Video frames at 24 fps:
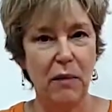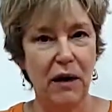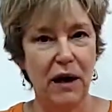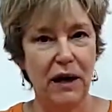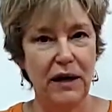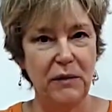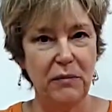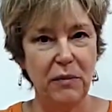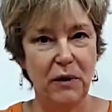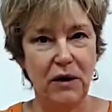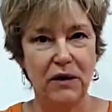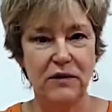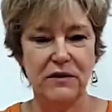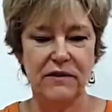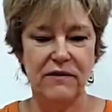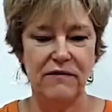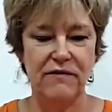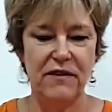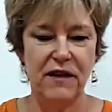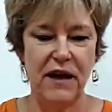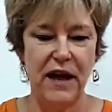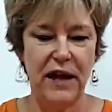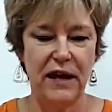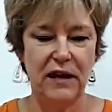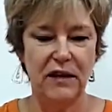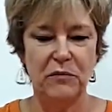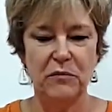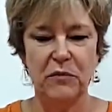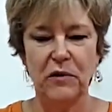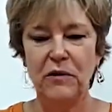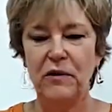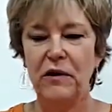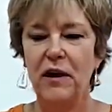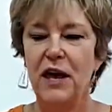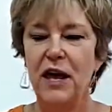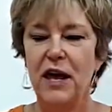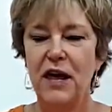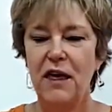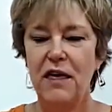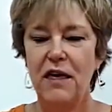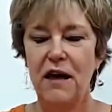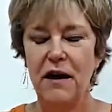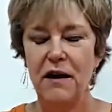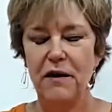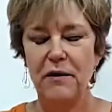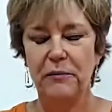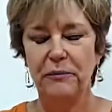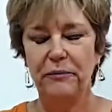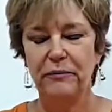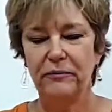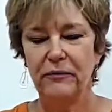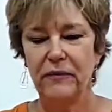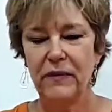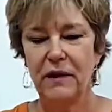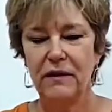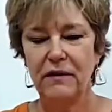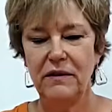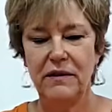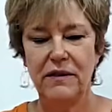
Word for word: the body parts of the animal um,